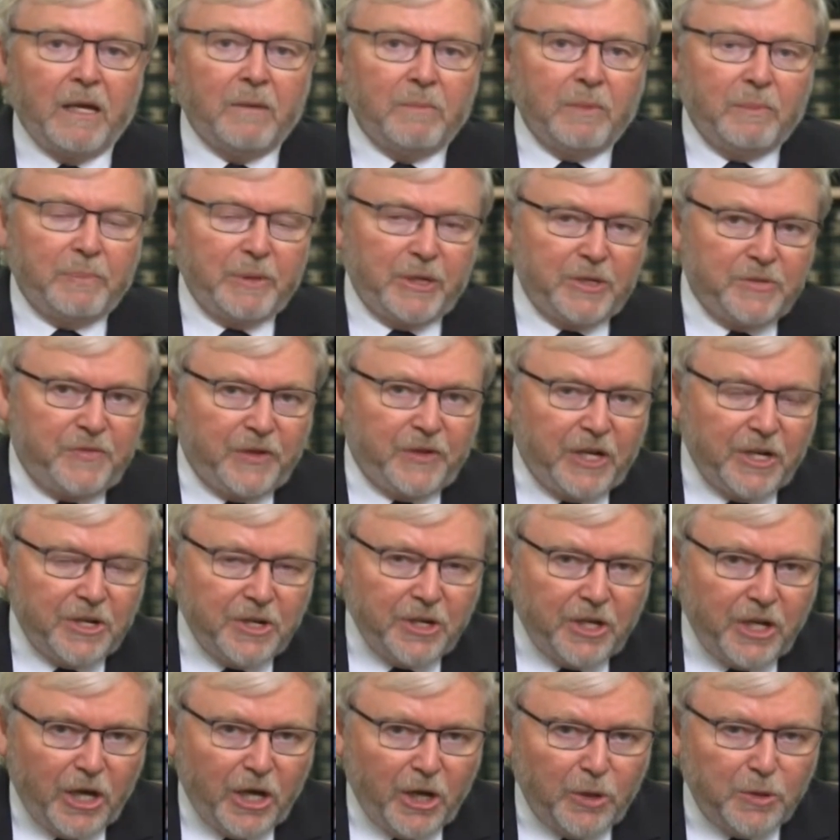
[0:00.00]
But if you're going to
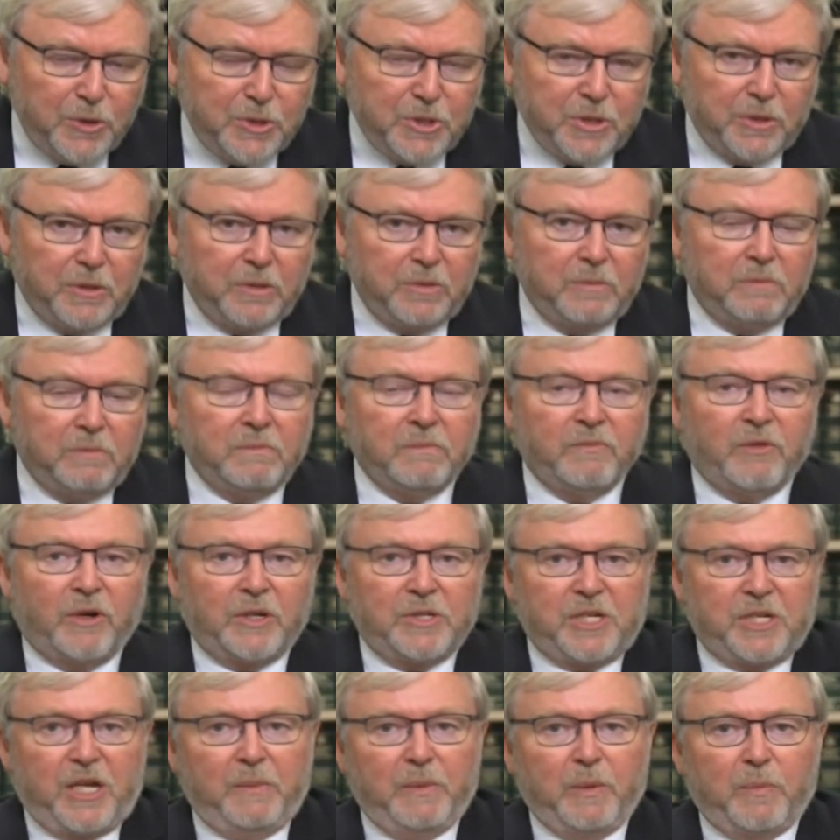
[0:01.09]
go to, for
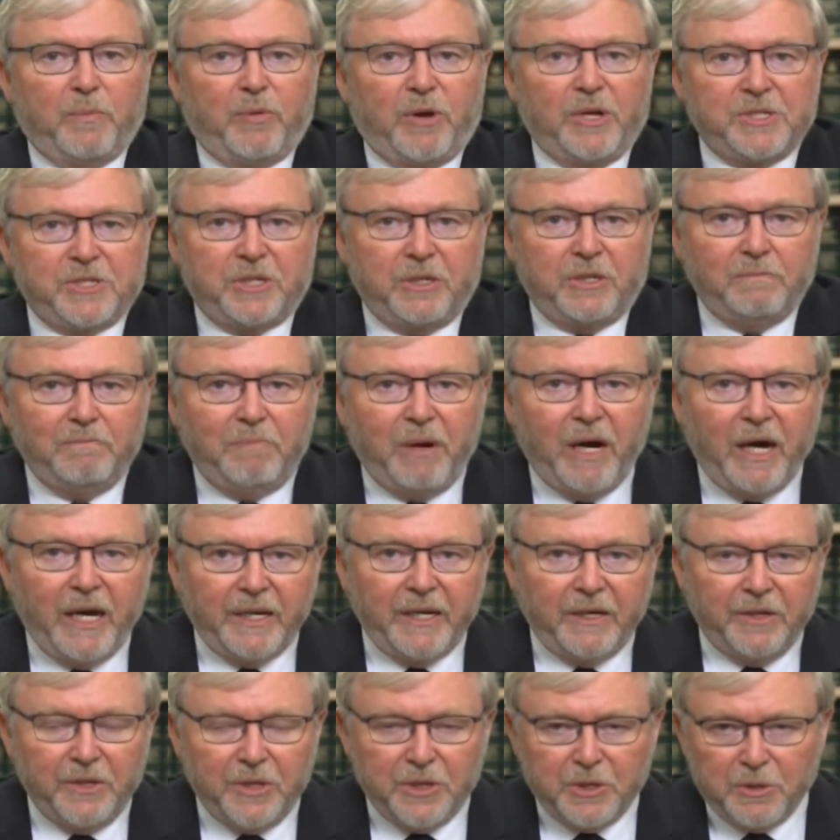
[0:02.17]
example, President Biden
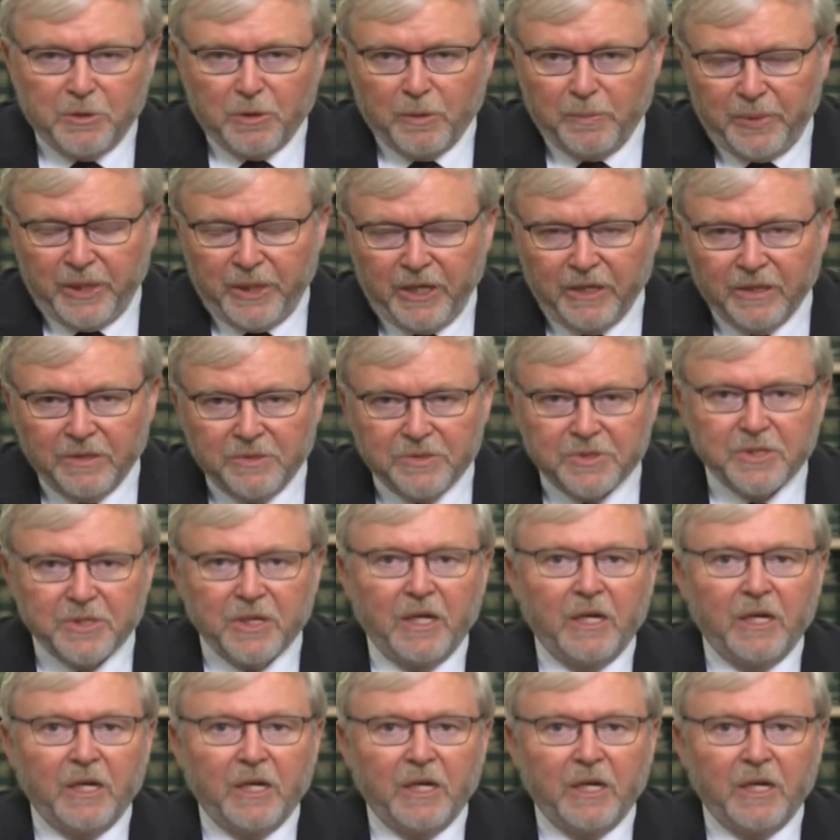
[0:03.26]
and the Europeans